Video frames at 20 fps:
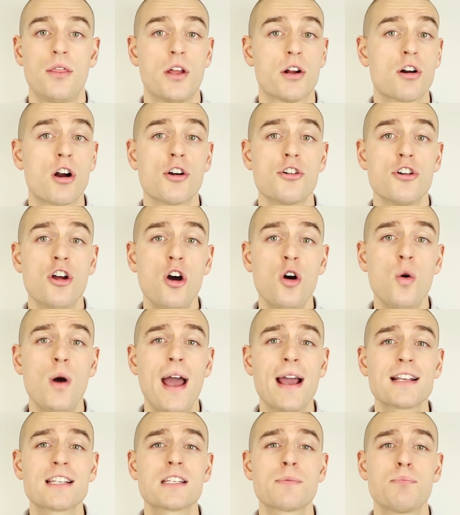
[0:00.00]
There are no
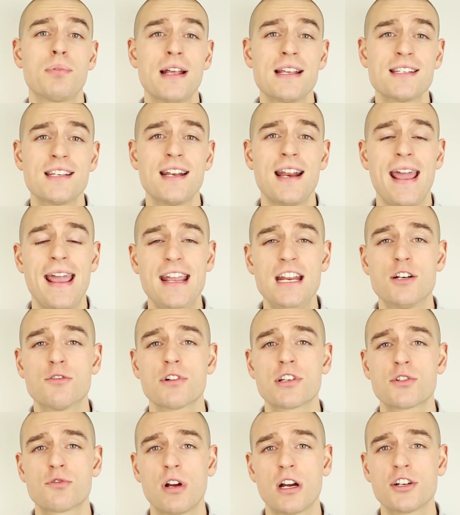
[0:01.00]
explicit age
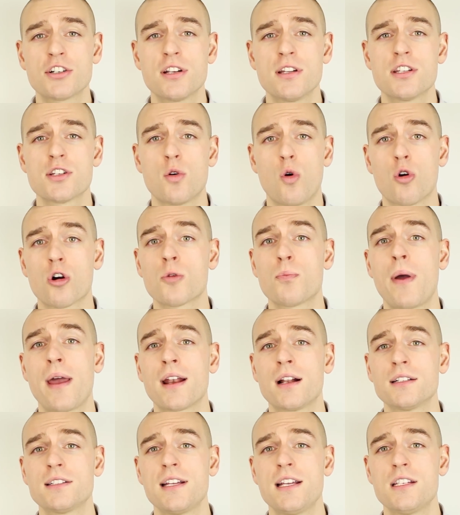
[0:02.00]
restrictions or
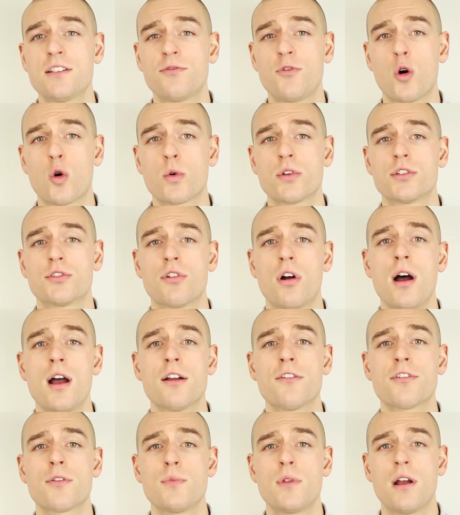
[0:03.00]
penalties for
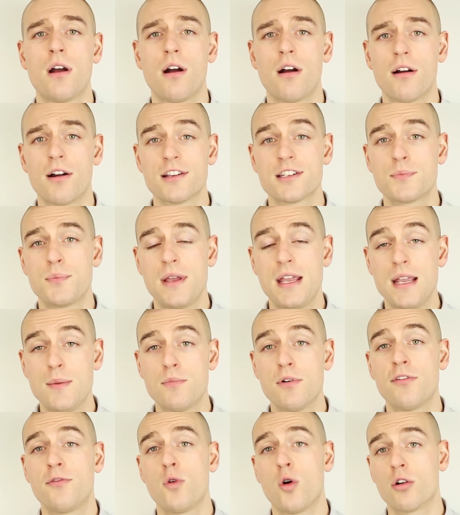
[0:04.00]
withdrawing from the
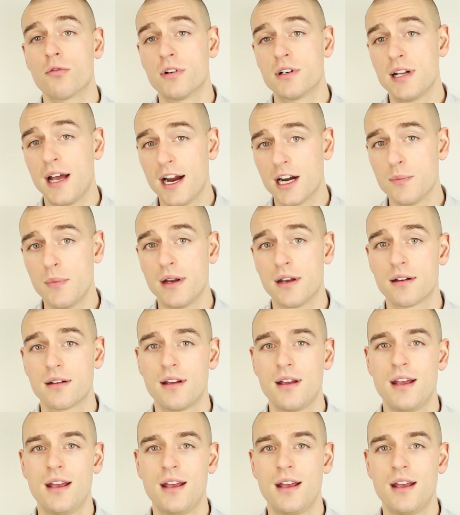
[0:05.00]
RRSP before retirement.